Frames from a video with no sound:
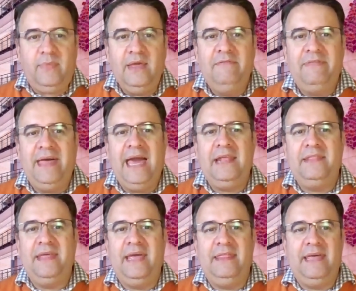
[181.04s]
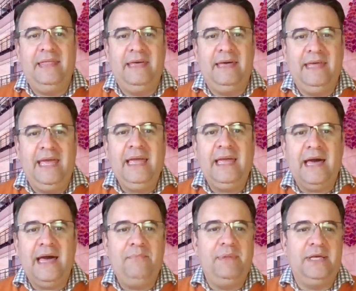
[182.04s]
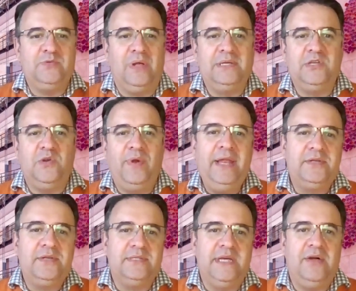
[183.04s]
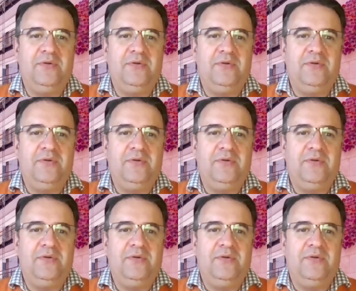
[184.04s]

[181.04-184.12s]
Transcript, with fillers: if they added their, their, their, their income as well as the rentals they're